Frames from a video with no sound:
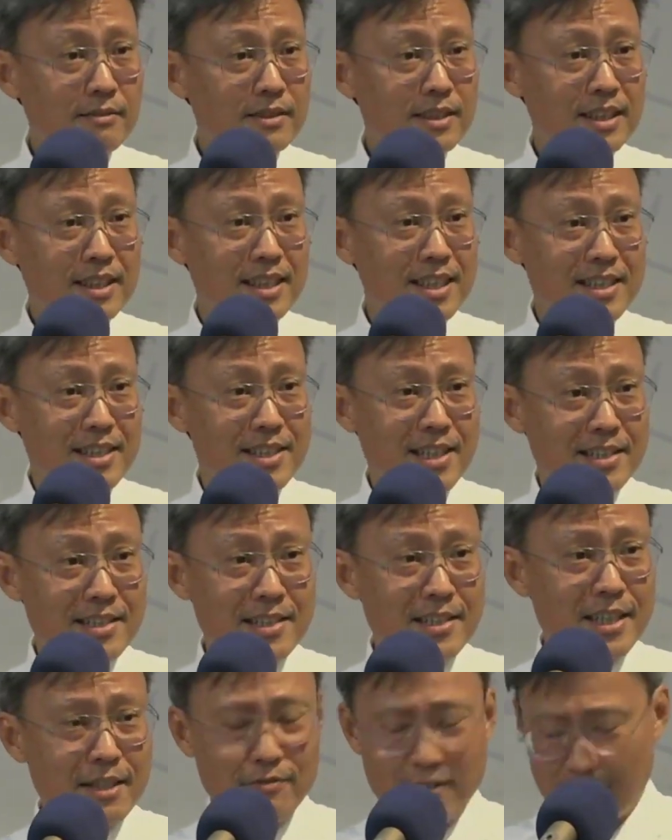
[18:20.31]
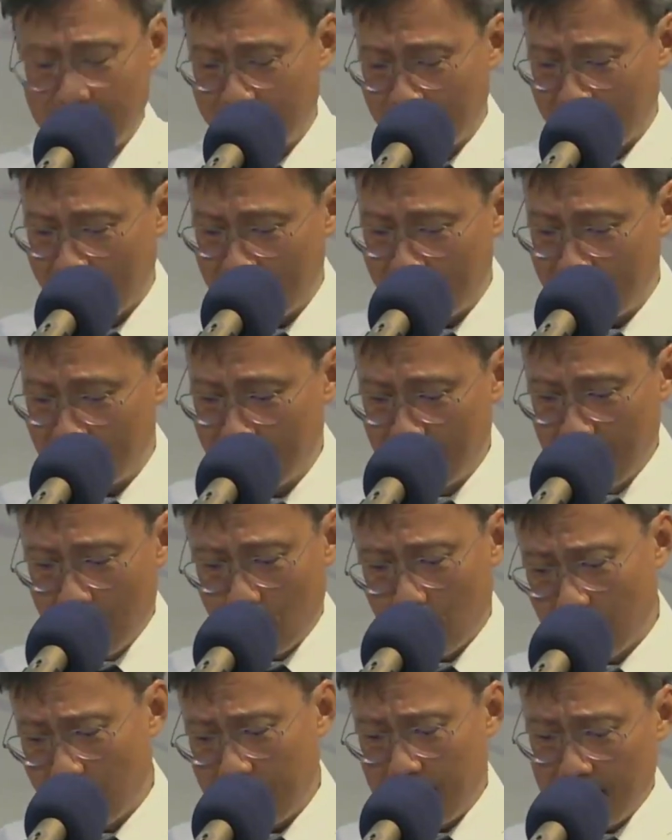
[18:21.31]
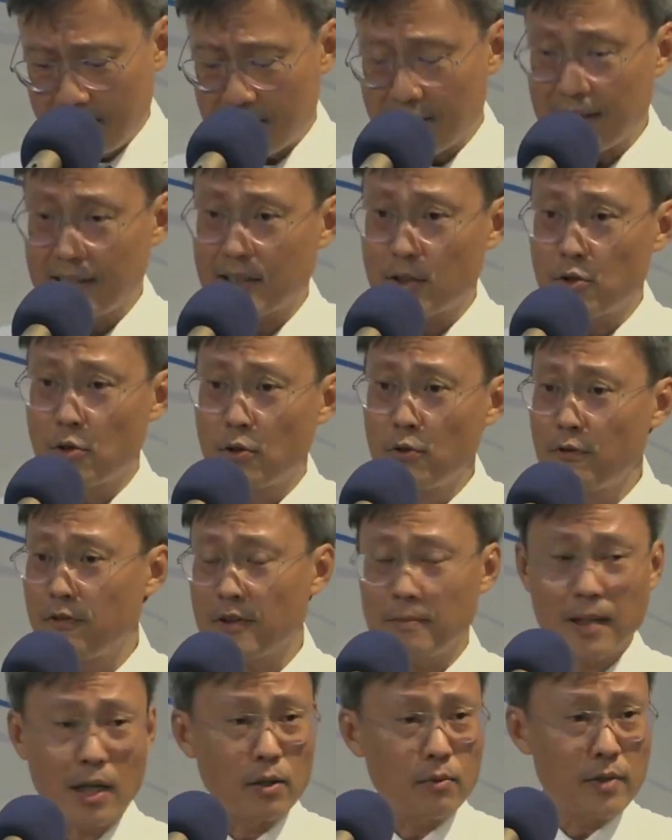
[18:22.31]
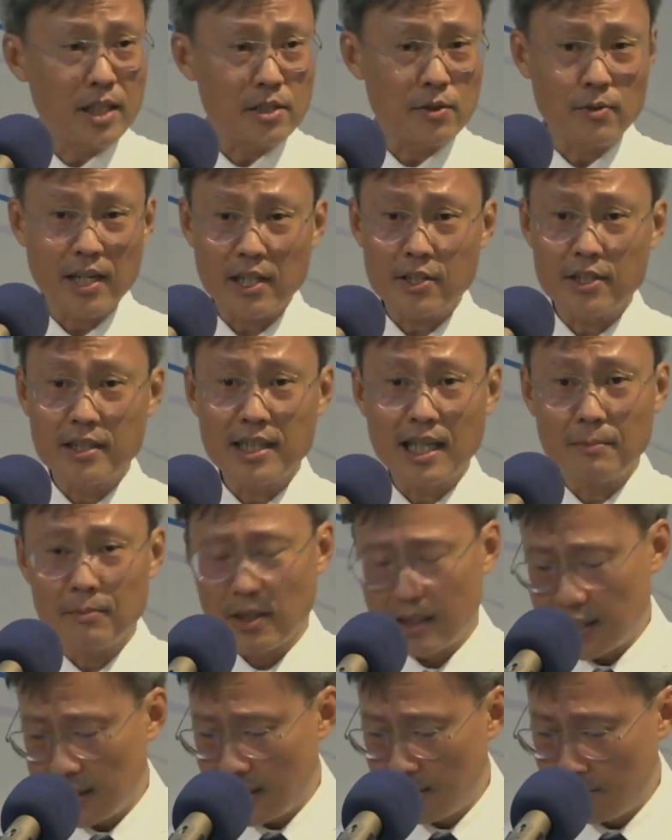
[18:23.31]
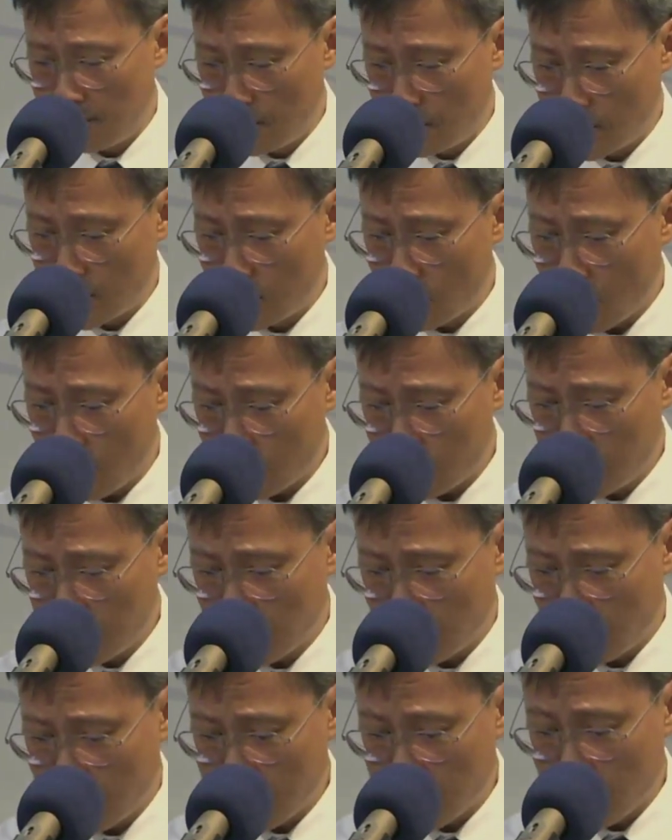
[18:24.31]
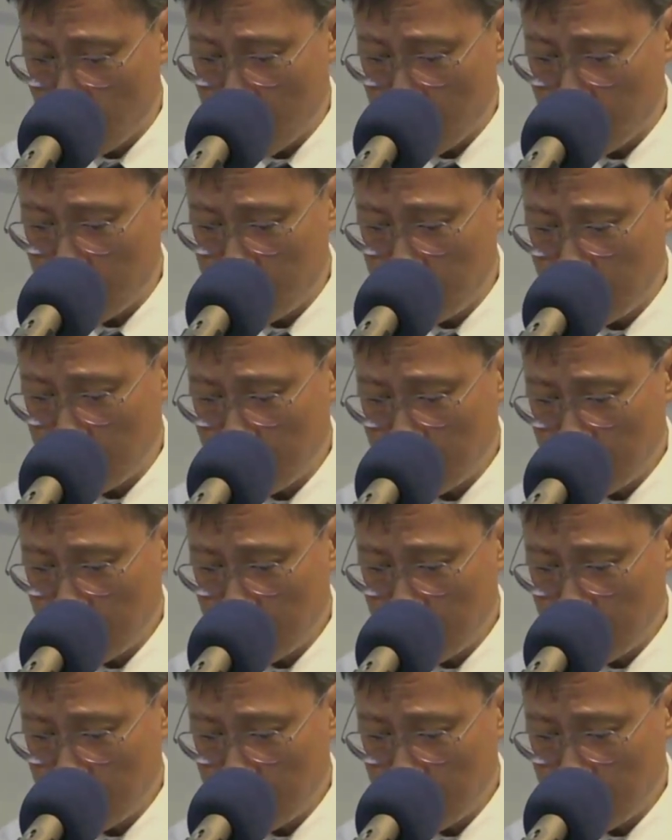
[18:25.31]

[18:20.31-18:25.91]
He doesn't give her a kind of, well, here's the truth about resurrection. I'm going to give you the doctrine of resurrection.